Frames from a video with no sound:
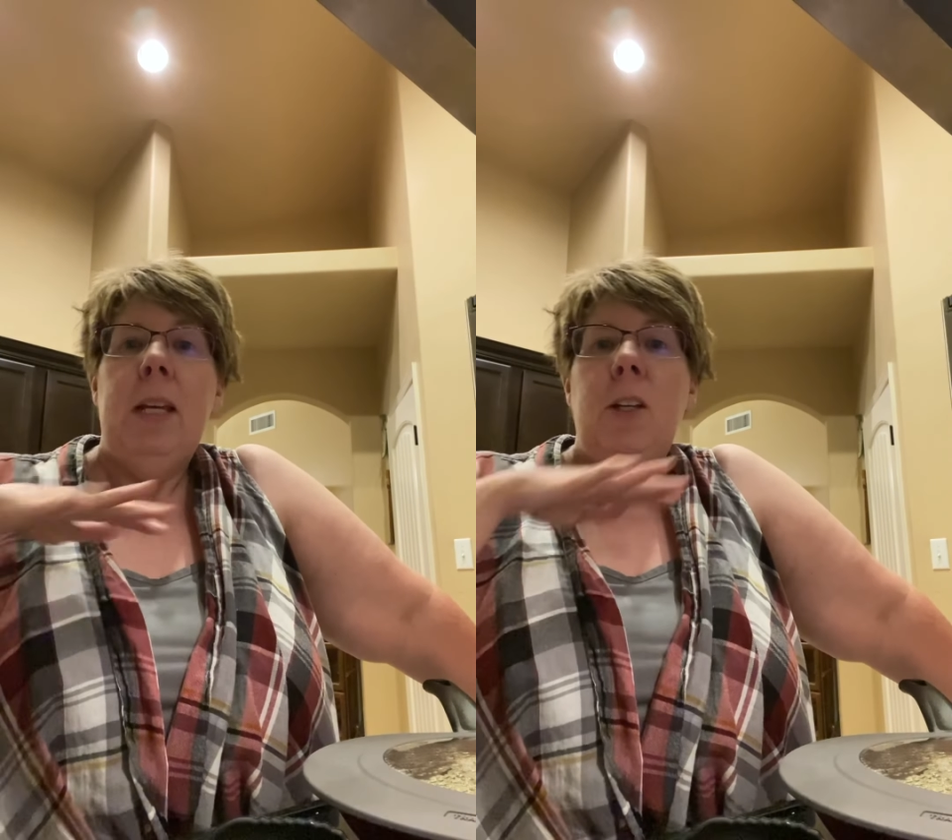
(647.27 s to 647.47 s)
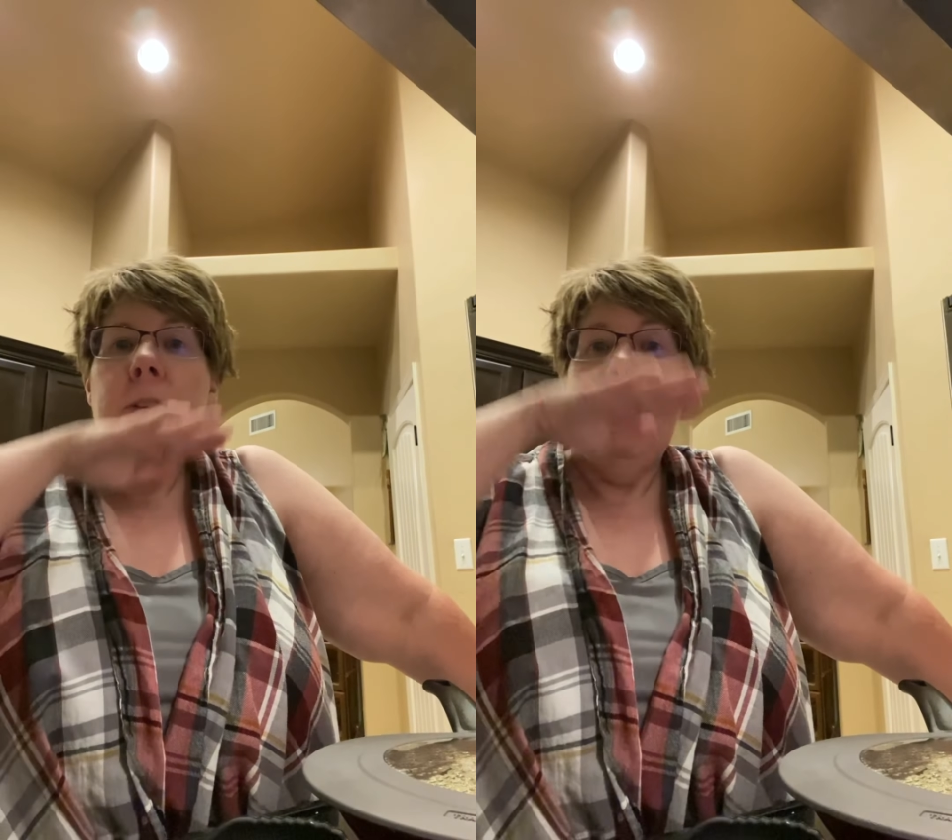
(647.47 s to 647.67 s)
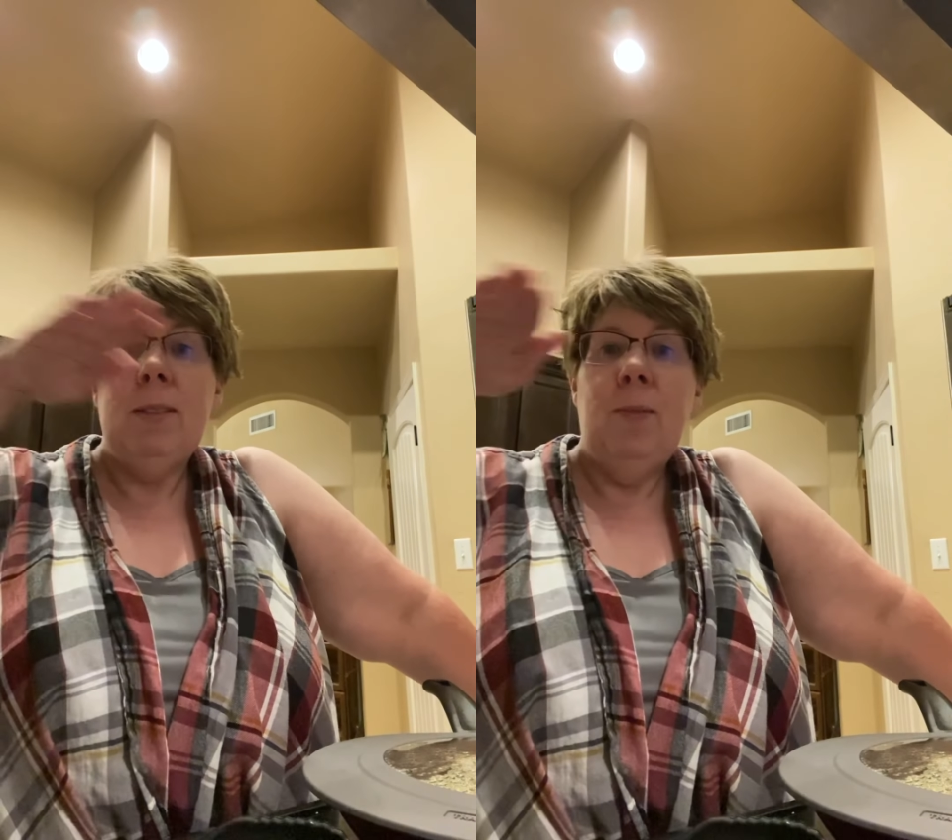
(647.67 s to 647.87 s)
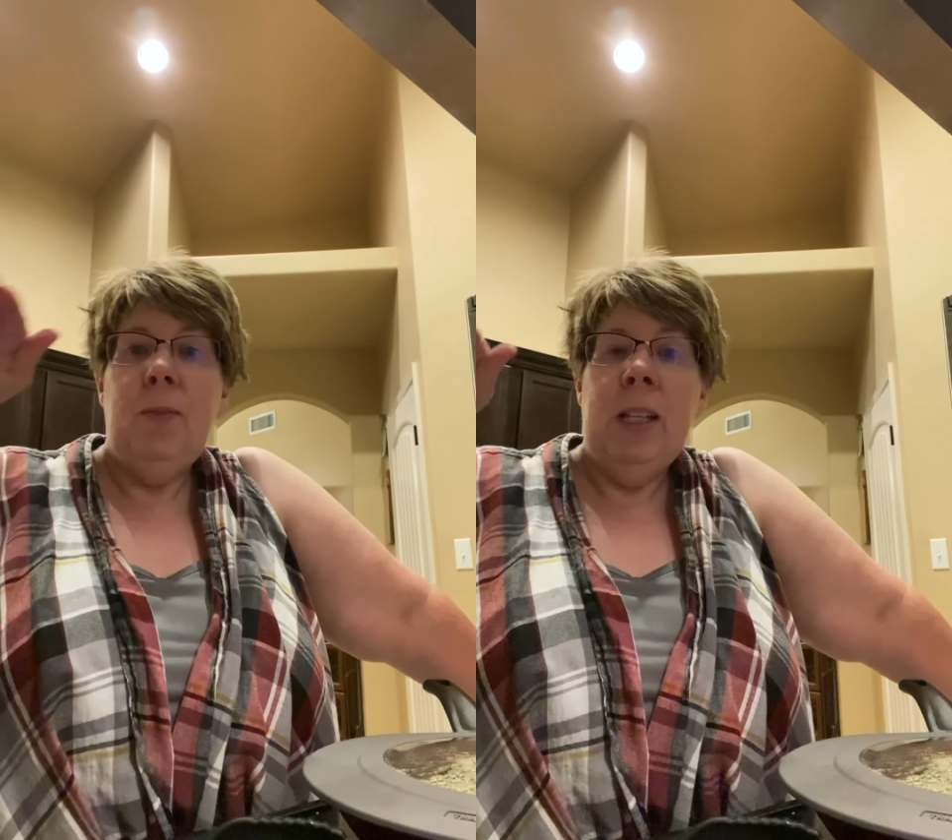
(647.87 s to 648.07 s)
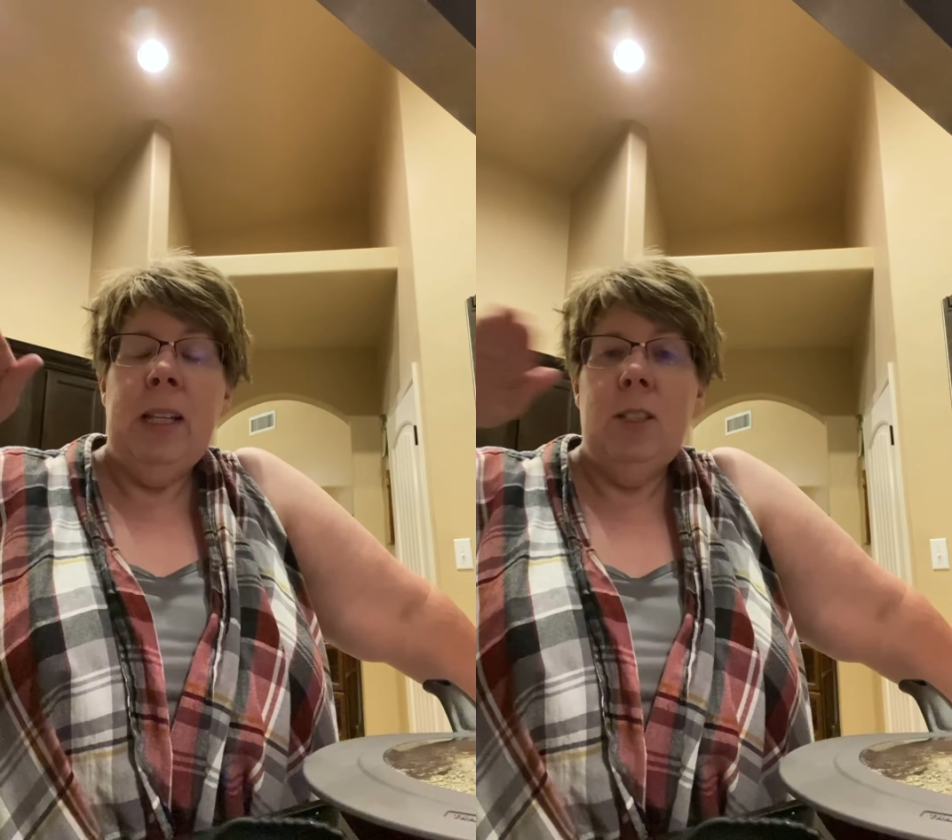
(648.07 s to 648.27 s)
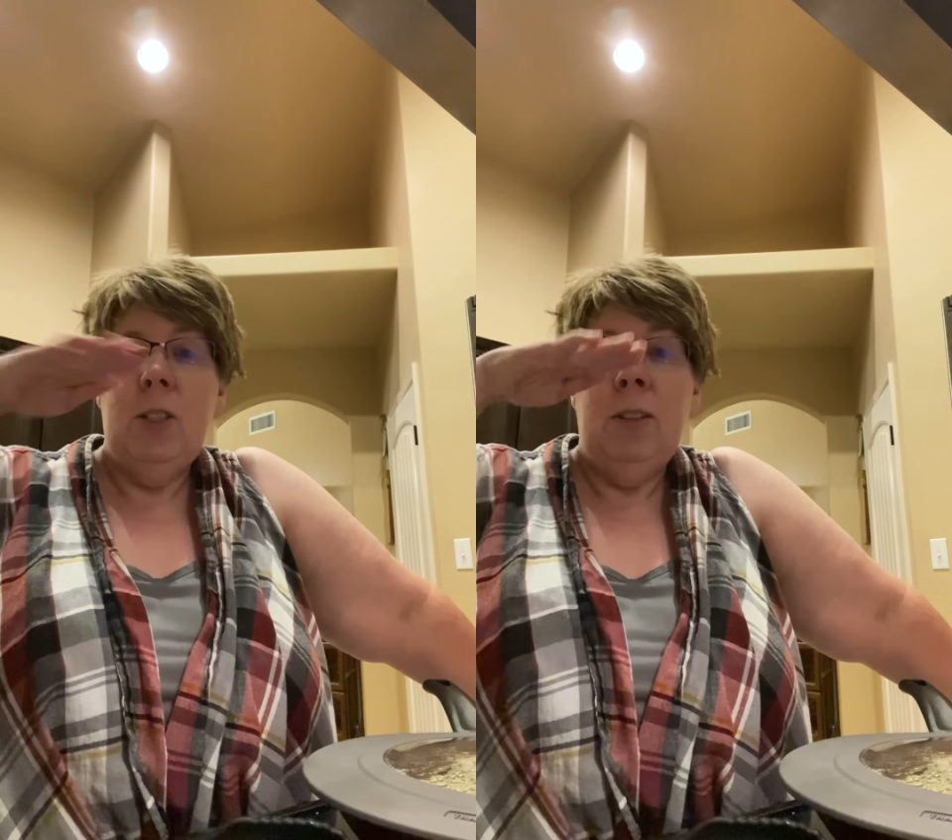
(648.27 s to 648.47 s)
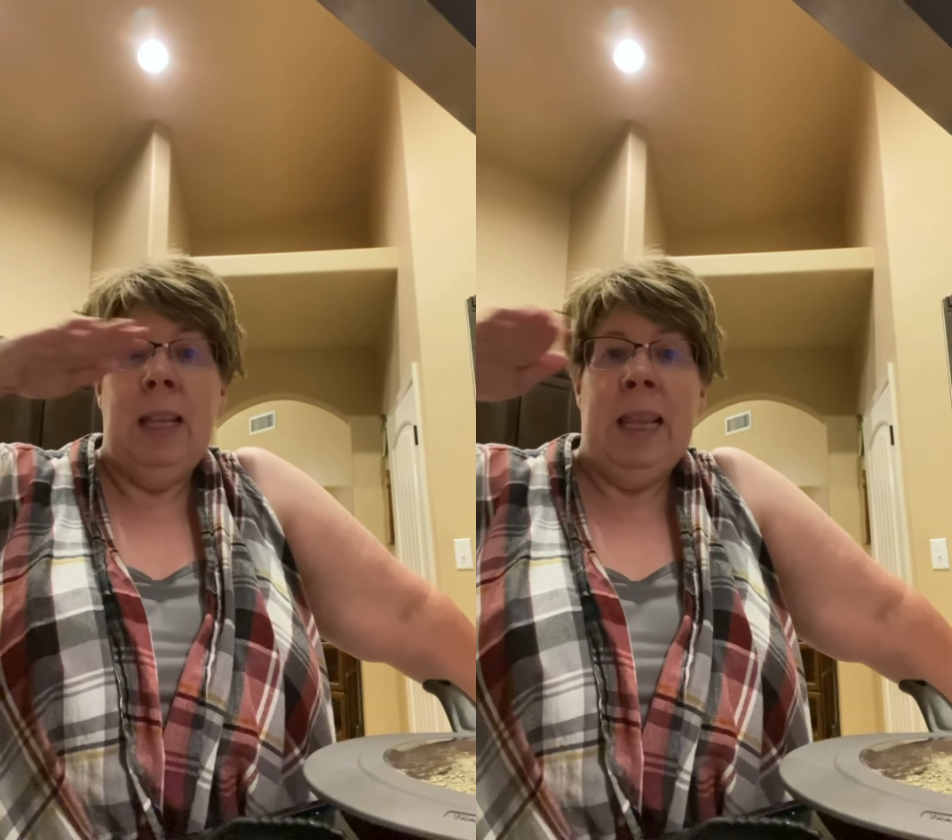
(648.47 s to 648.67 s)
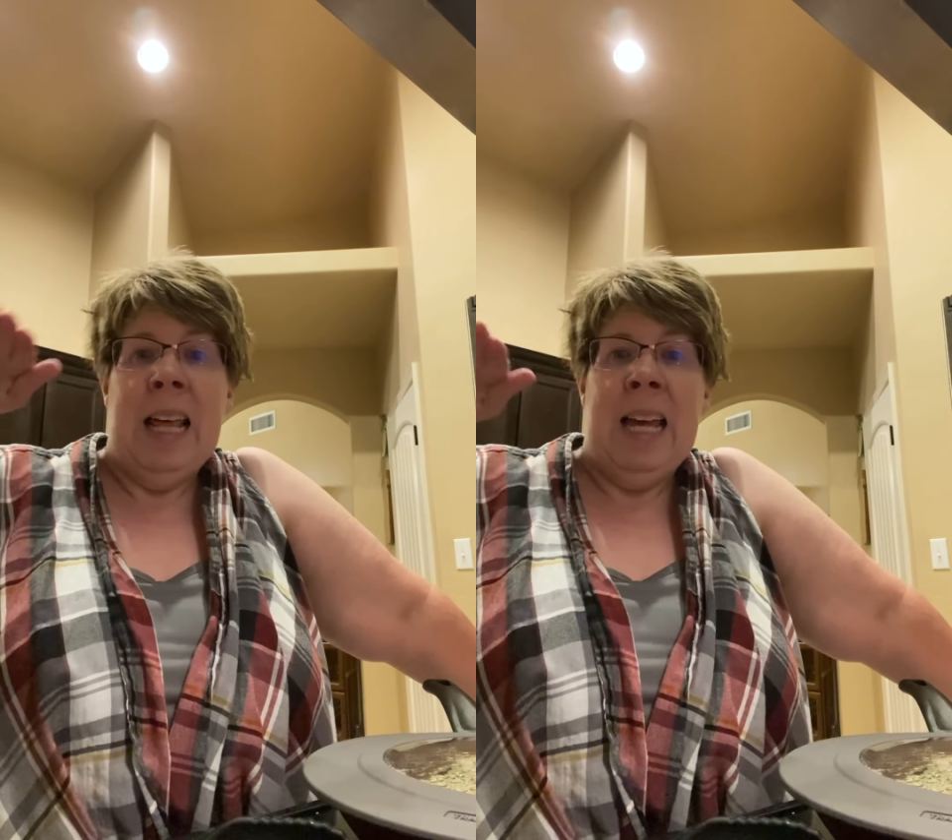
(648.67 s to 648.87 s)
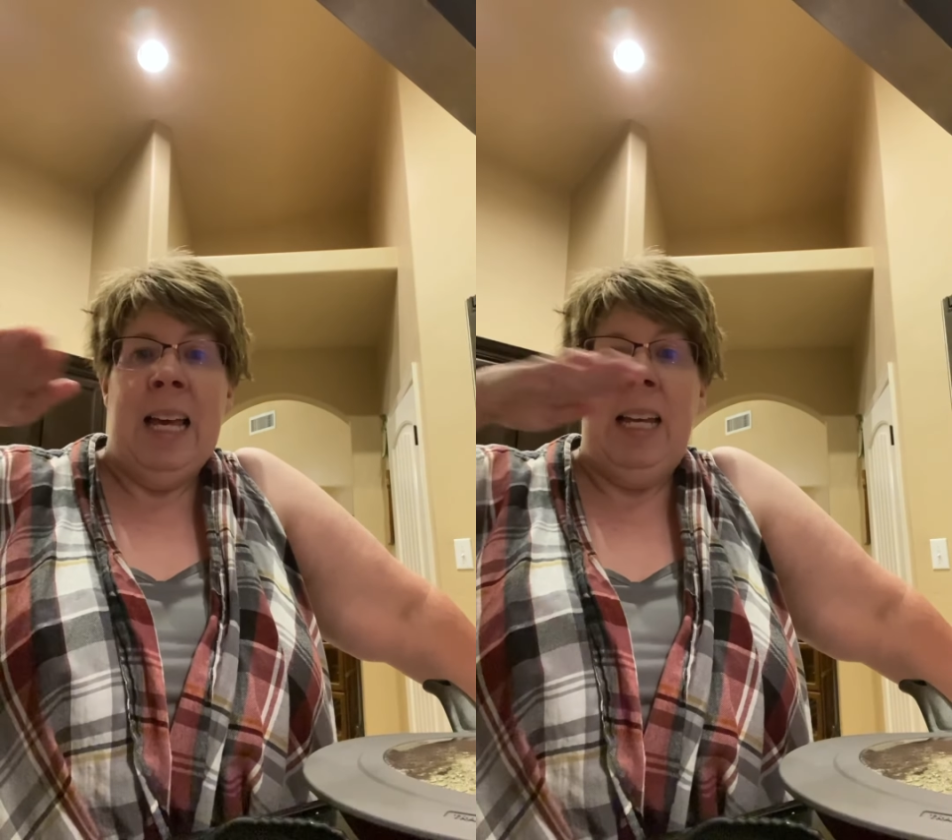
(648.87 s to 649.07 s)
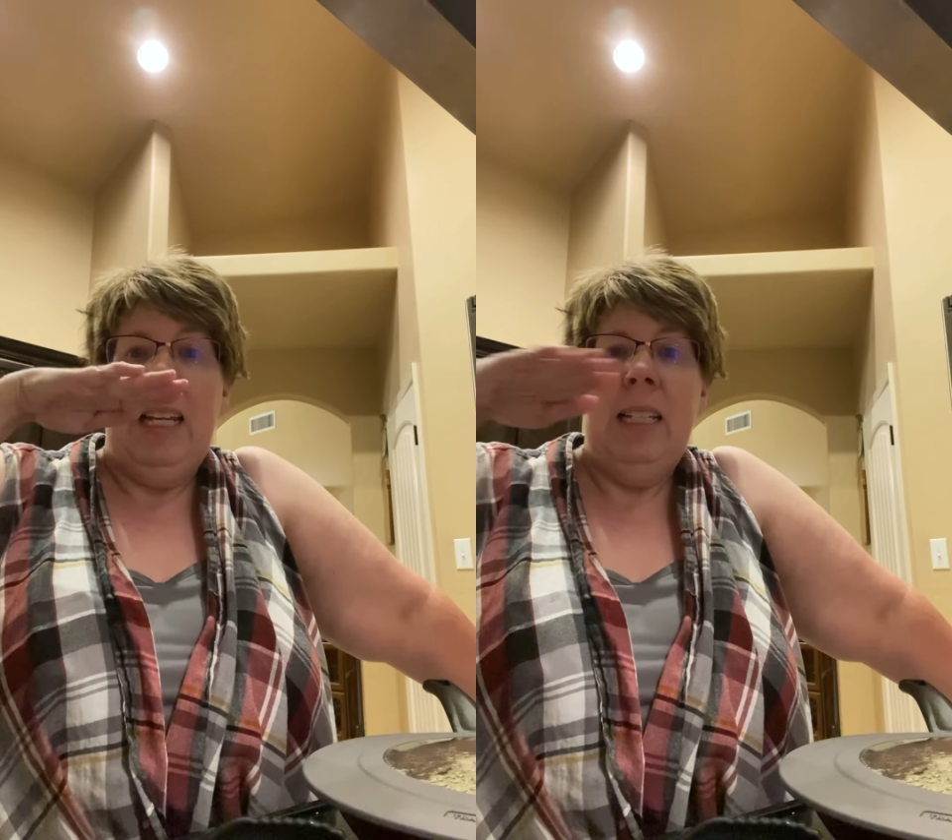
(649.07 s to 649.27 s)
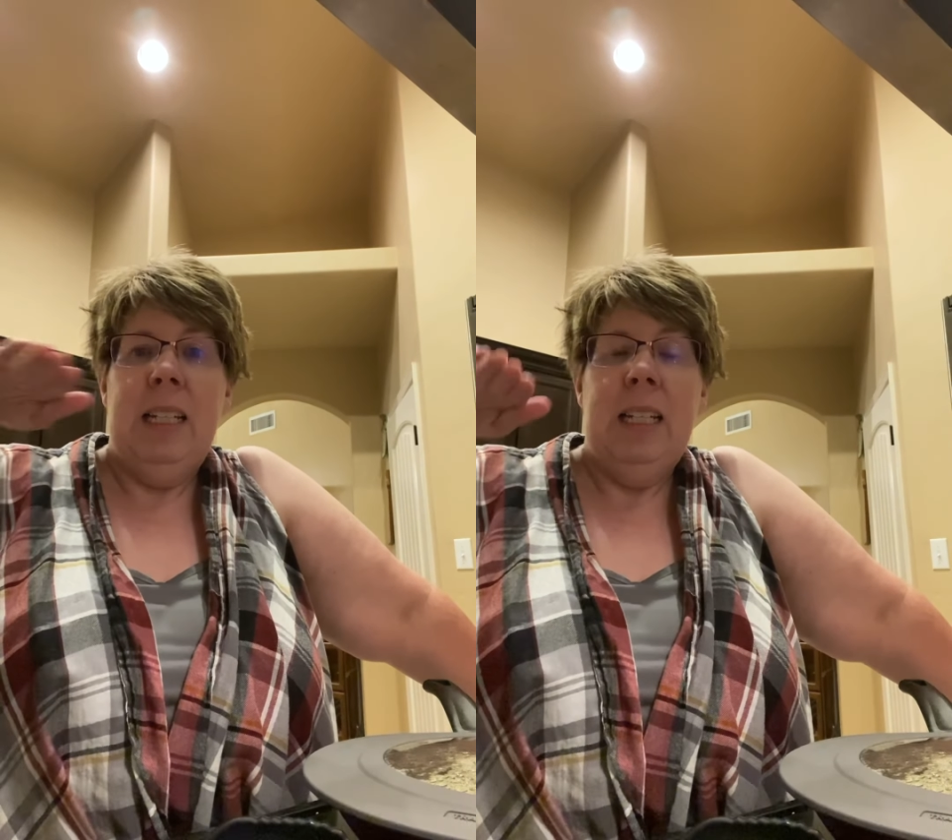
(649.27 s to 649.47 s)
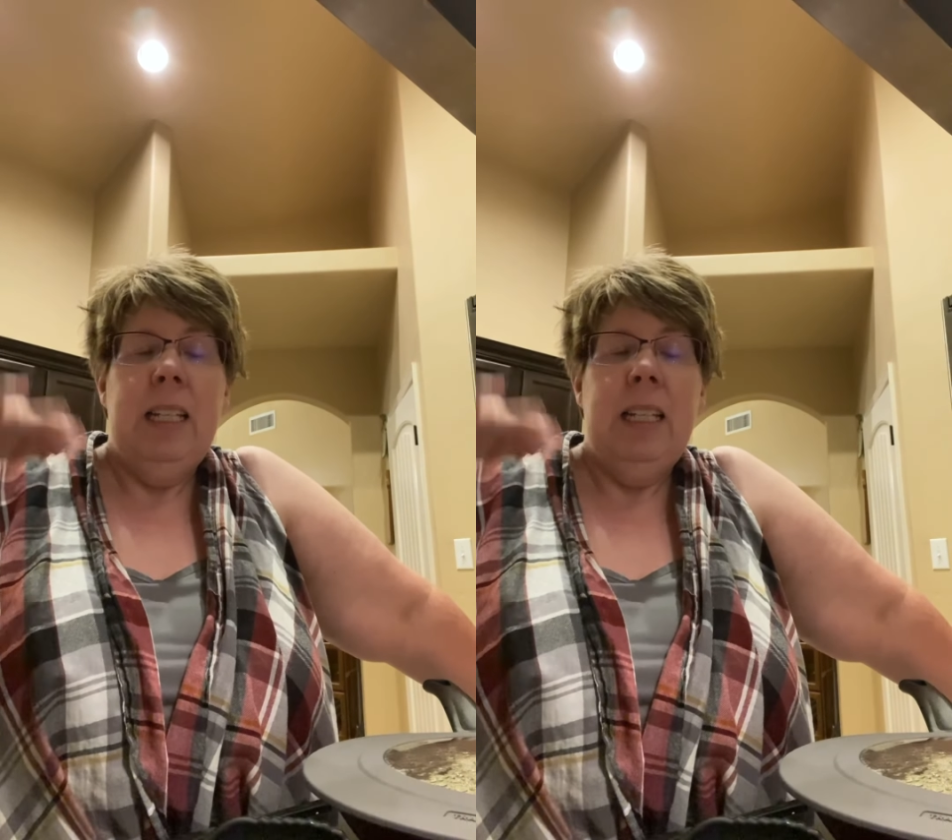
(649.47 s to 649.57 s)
You have to fill it to a line.